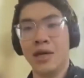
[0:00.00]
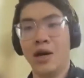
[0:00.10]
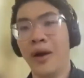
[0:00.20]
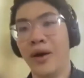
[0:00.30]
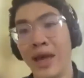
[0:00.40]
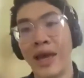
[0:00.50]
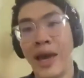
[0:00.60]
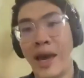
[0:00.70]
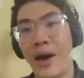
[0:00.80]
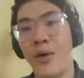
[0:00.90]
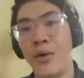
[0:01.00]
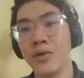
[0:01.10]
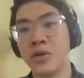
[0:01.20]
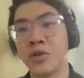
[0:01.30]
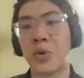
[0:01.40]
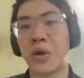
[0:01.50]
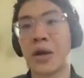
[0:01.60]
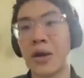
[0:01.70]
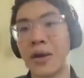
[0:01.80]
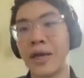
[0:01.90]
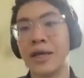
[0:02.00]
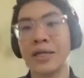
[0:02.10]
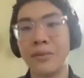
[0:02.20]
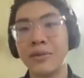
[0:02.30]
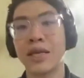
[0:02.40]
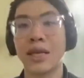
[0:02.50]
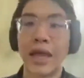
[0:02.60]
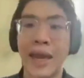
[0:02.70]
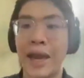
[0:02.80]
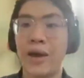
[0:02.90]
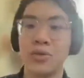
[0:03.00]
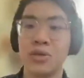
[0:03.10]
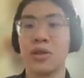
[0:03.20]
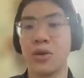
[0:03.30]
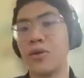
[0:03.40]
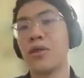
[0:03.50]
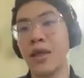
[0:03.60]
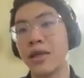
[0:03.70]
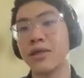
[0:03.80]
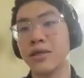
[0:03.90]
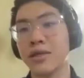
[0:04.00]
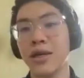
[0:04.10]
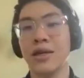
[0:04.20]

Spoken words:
about like how to work hard at a subject and like how to learn things